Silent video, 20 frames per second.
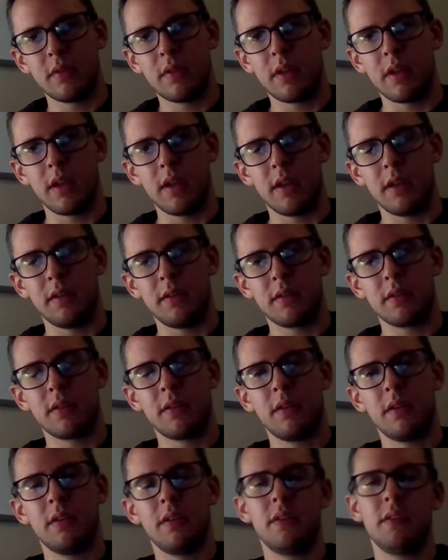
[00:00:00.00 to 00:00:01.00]
And
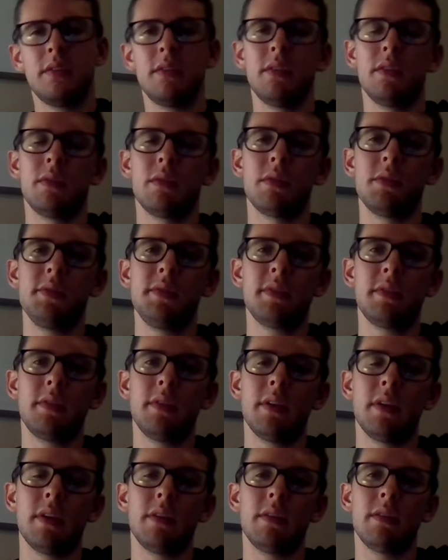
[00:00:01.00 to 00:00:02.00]
the reason
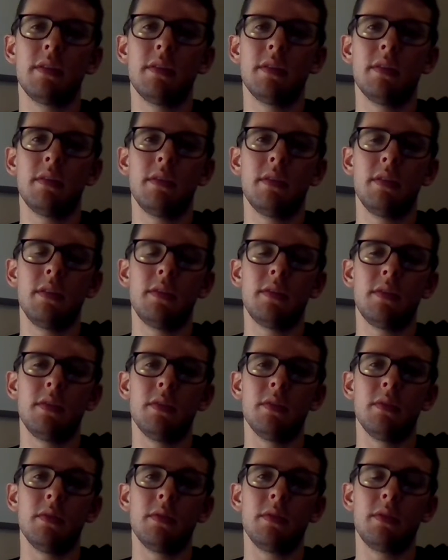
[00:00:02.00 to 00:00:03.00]
that these two,